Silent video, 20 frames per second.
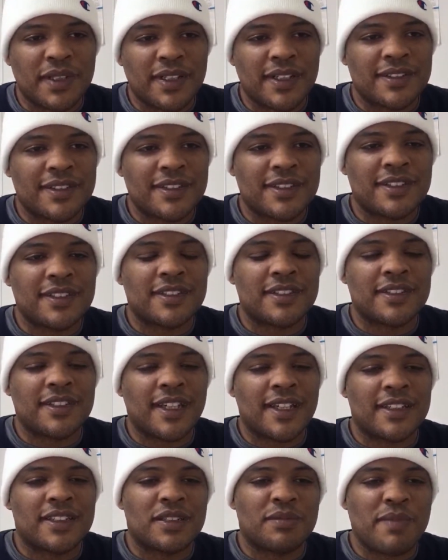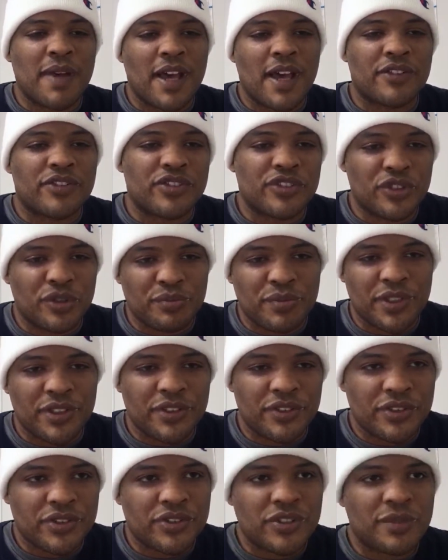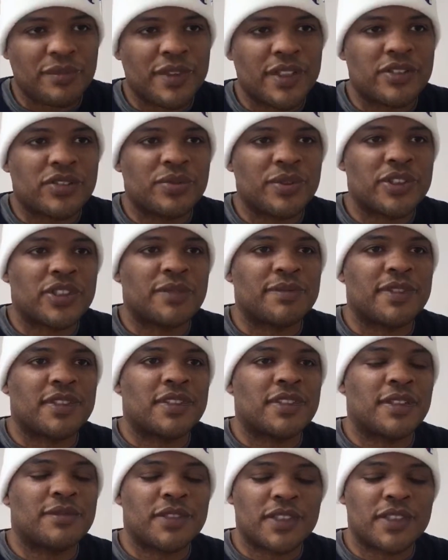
This is like spousal abuse. So I'm gonna switch up the subject